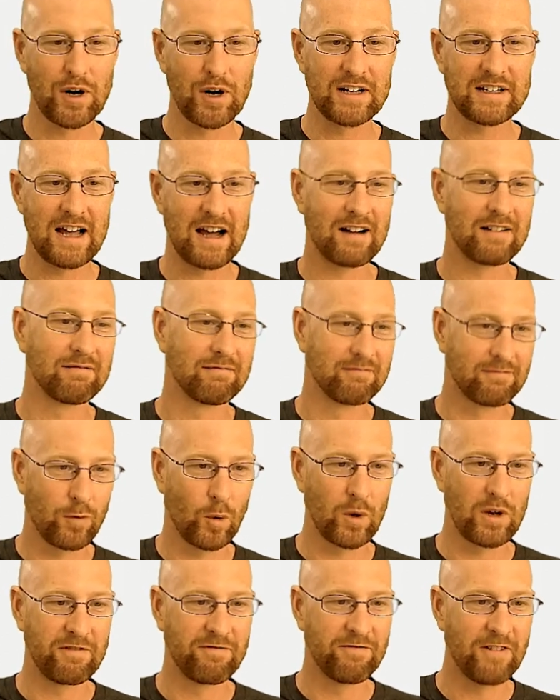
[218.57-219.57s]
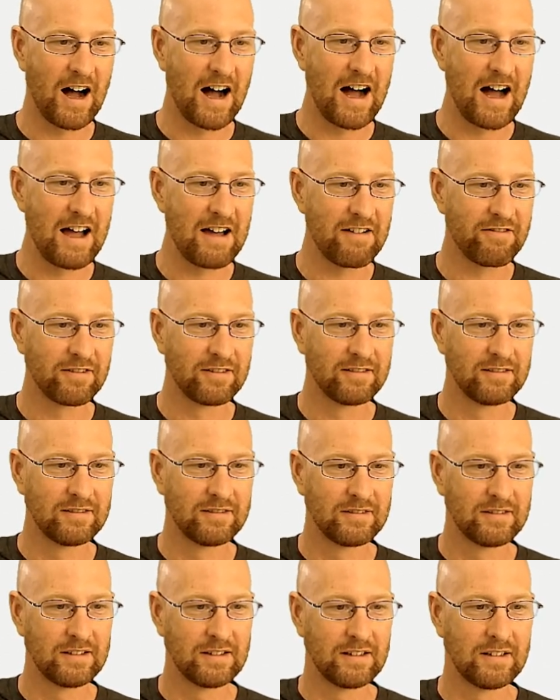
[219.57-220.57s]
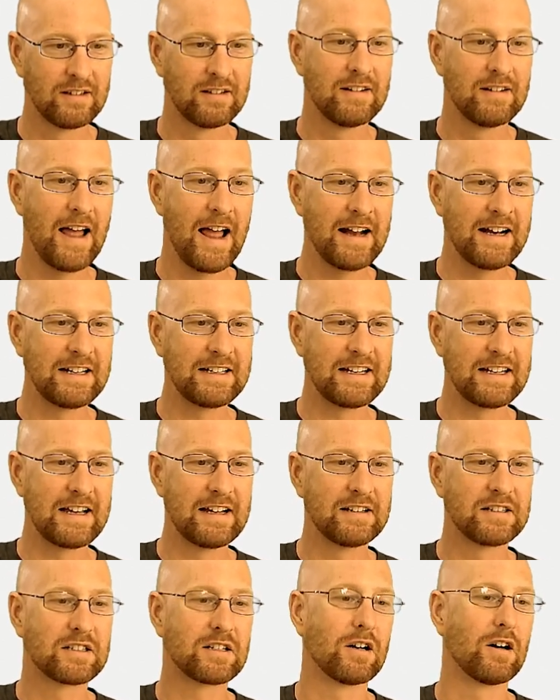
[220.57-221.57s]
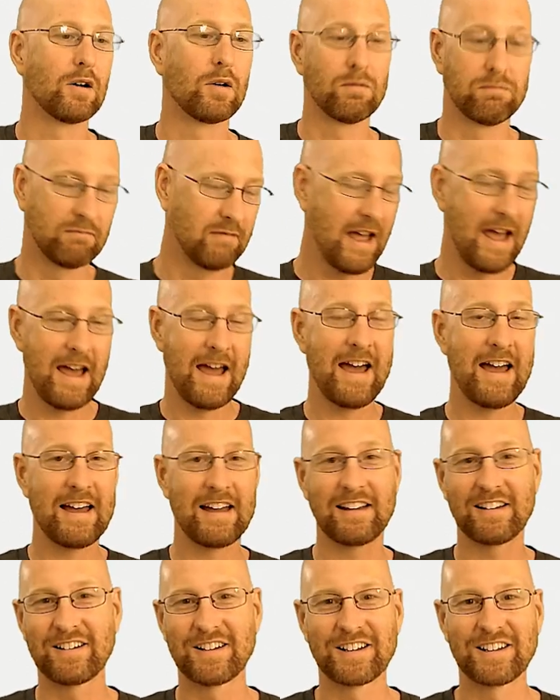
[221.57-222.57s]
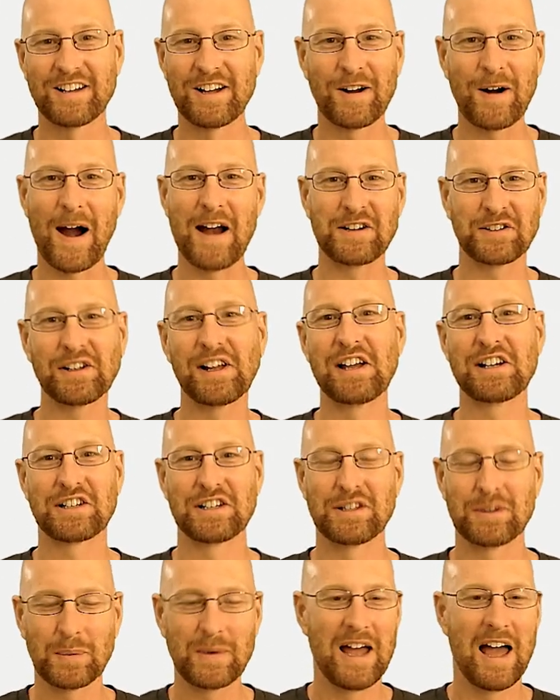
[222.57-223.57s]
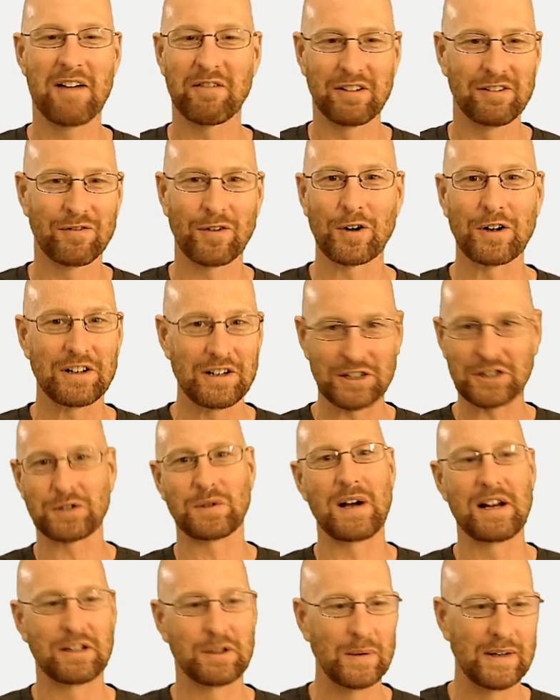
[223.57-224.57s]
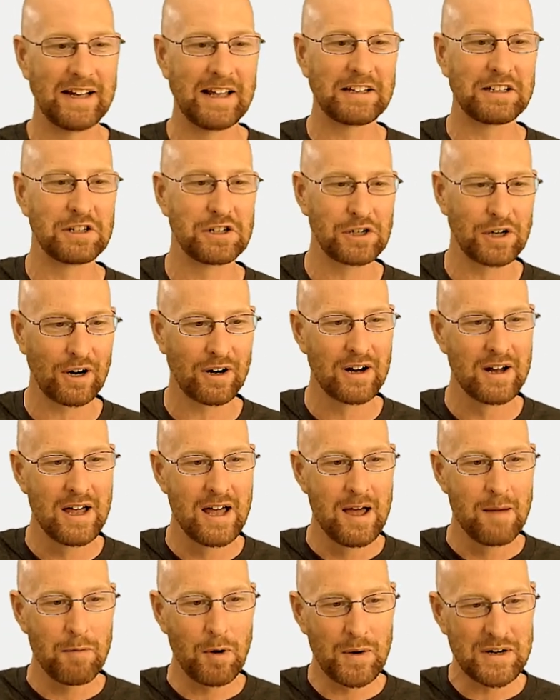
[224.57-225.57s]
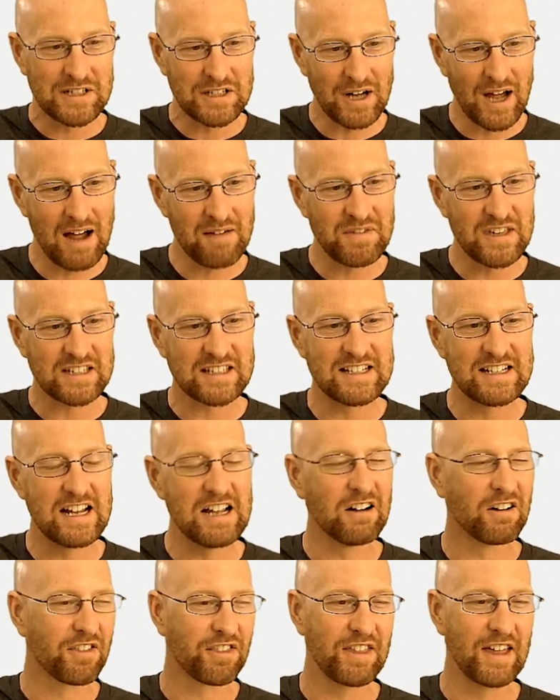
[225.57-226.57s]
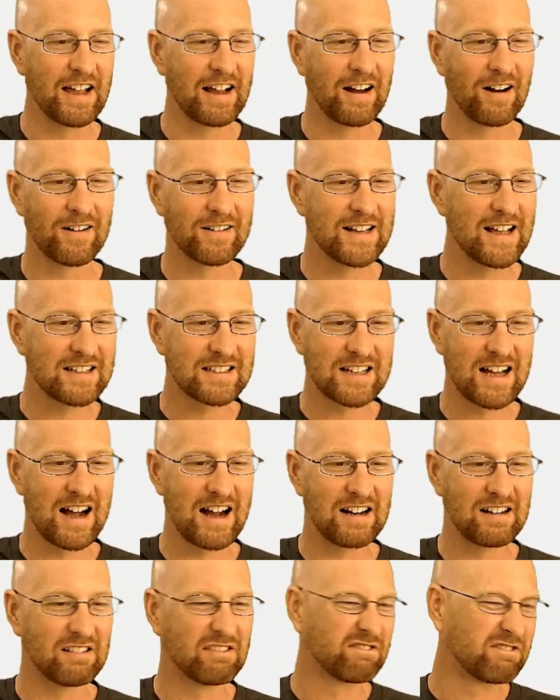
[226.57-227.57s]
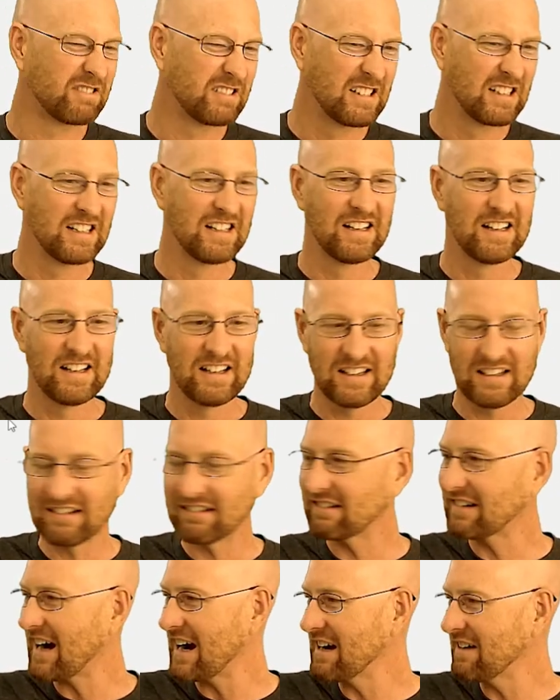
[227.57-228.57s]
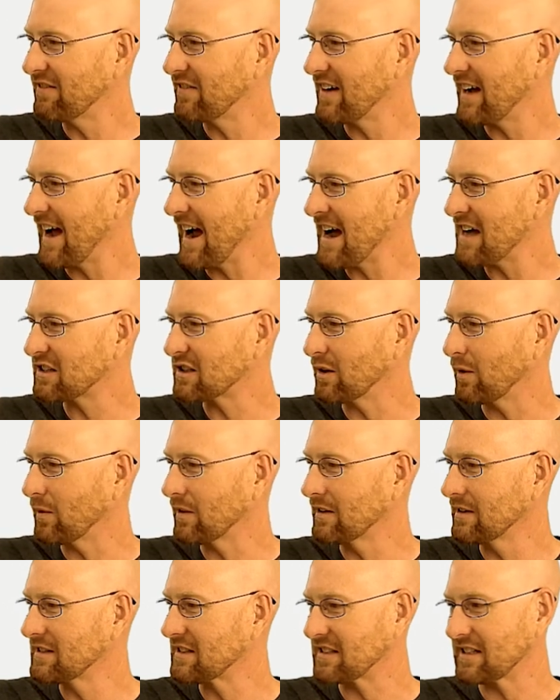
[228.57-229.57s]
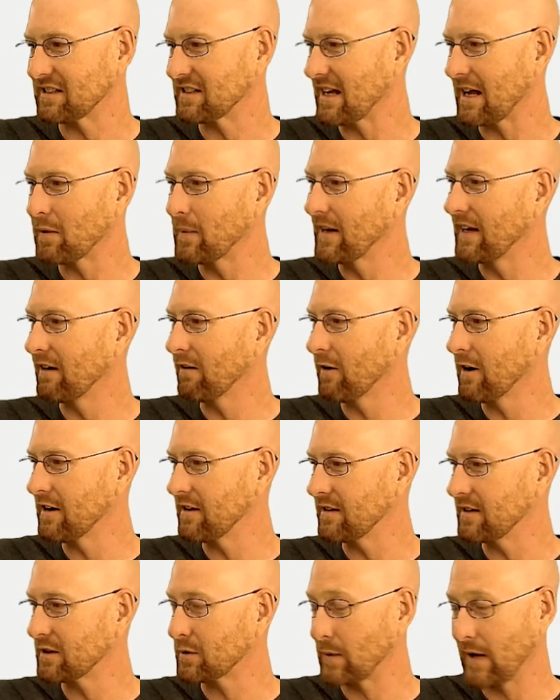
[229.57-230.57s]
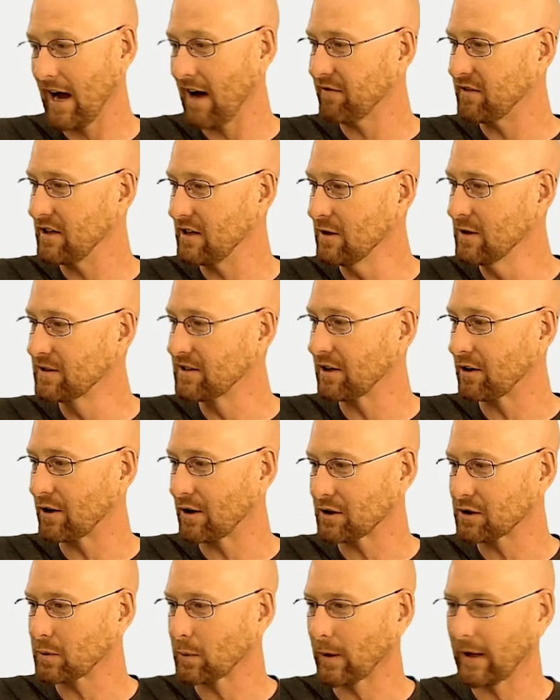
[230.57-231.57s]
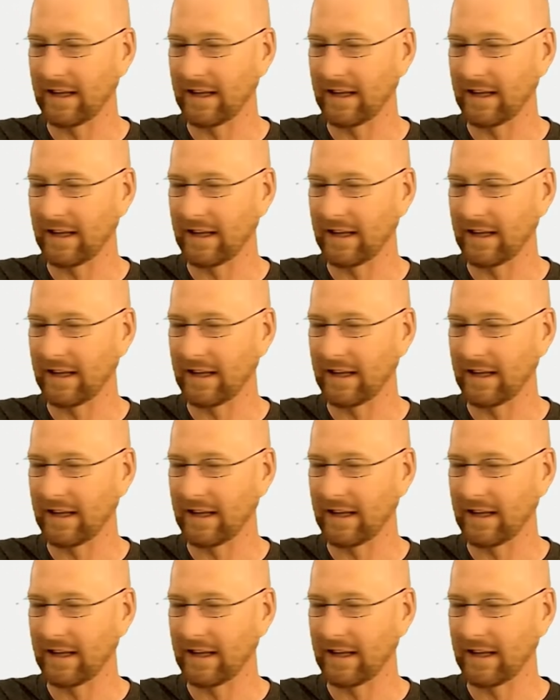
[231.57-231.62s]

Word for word: print out 45. And it did, so hey, hey, congratulations, we have converted a string to an integer. But we still have this nil thing here, and that's kind of, you know, kind of a hassle. What is this? How do we get rid of this? We have to use it or else we'll